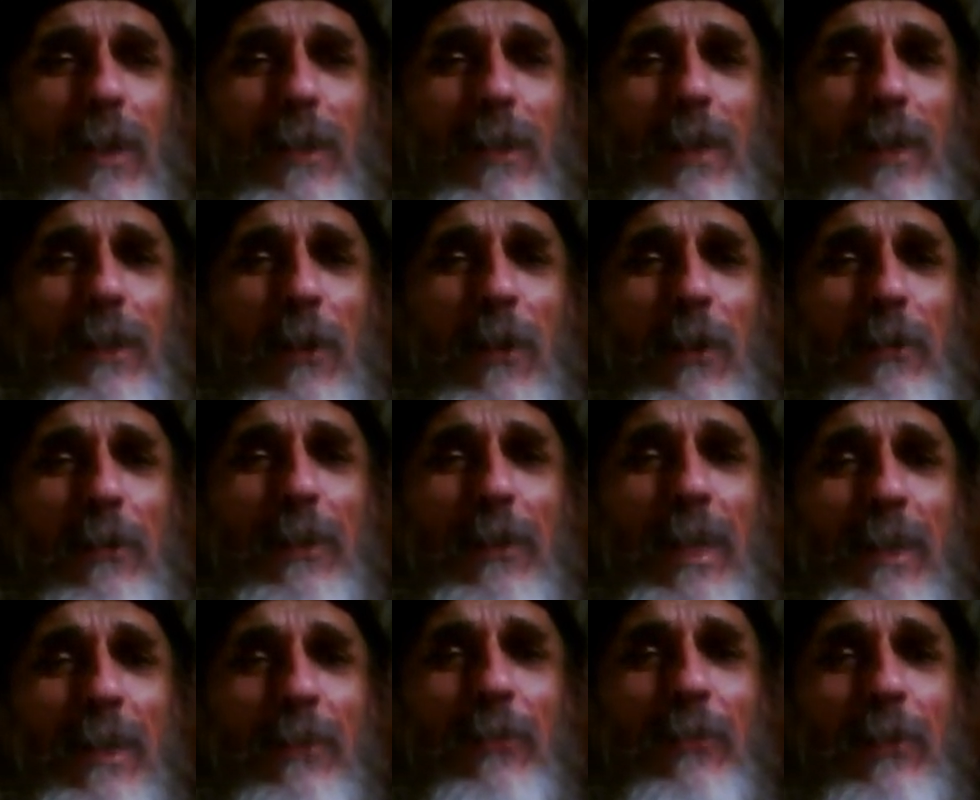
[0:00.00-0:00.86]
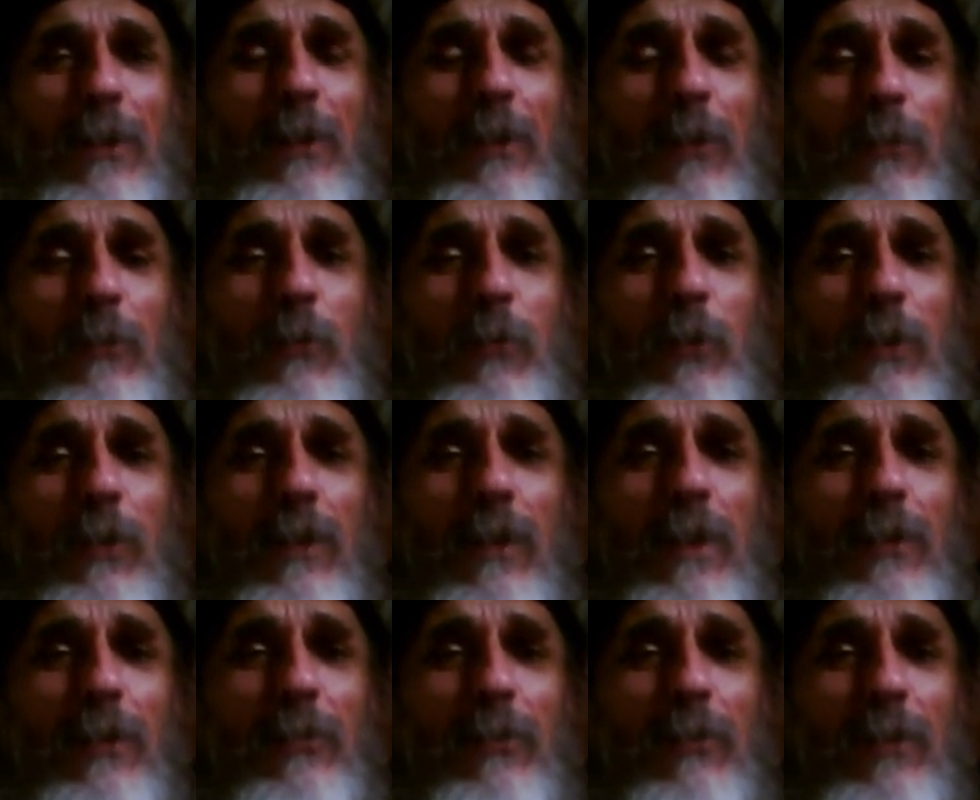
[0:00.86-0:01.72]
A lantana wouldn't
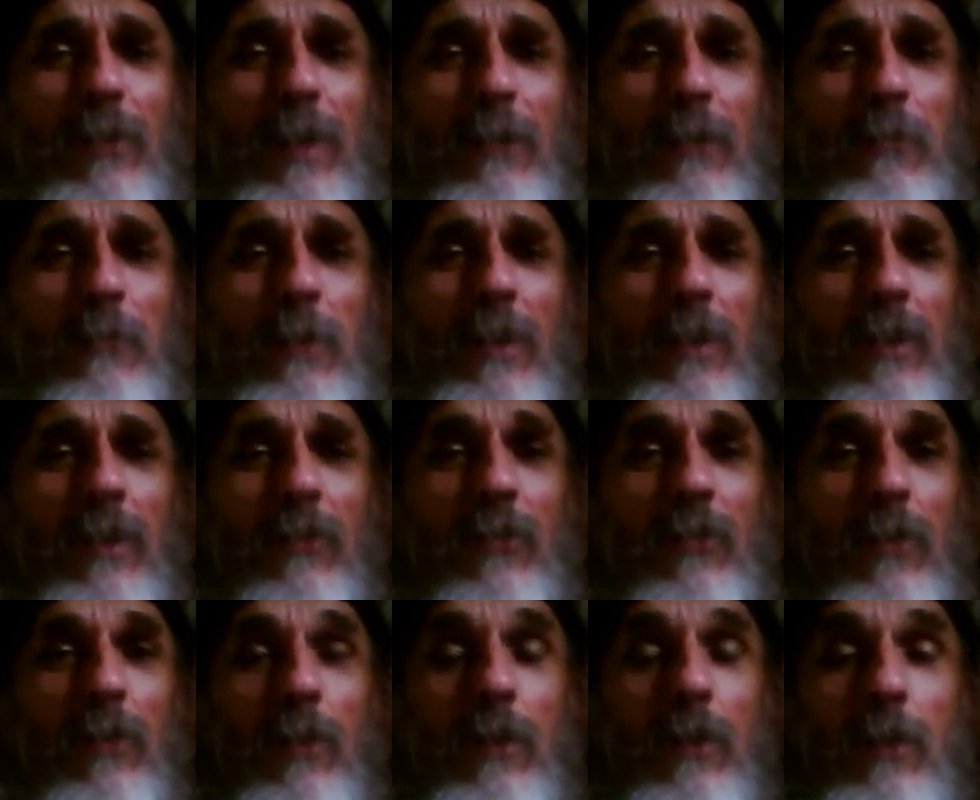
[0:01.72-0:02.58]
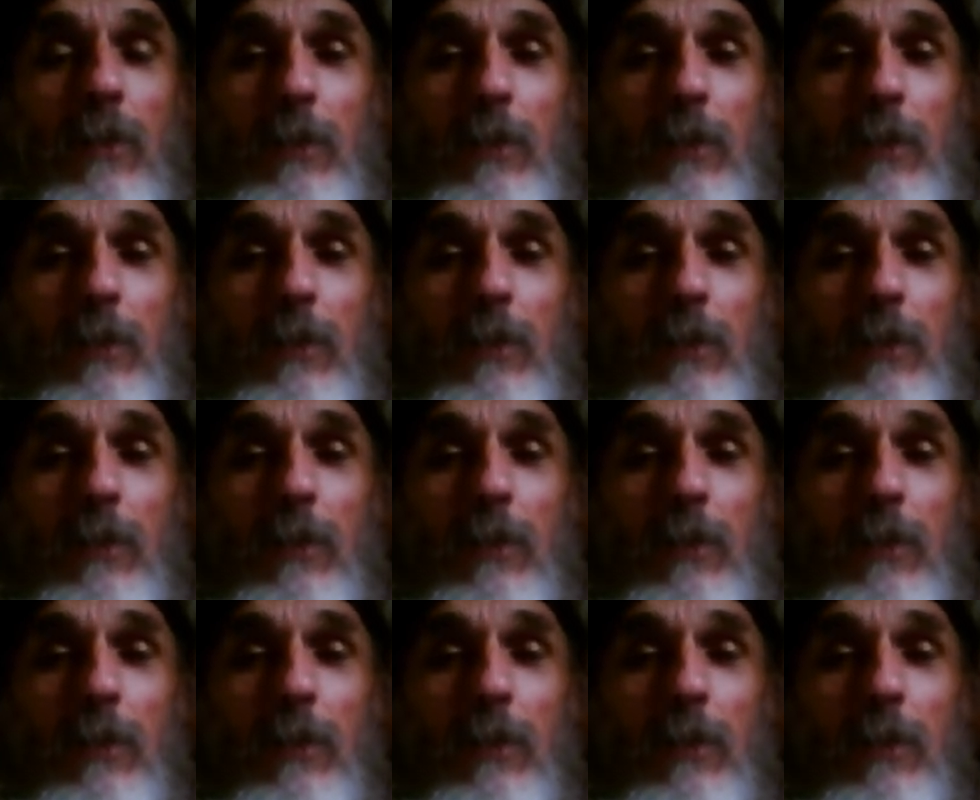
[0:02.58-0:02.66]
last ten minutes.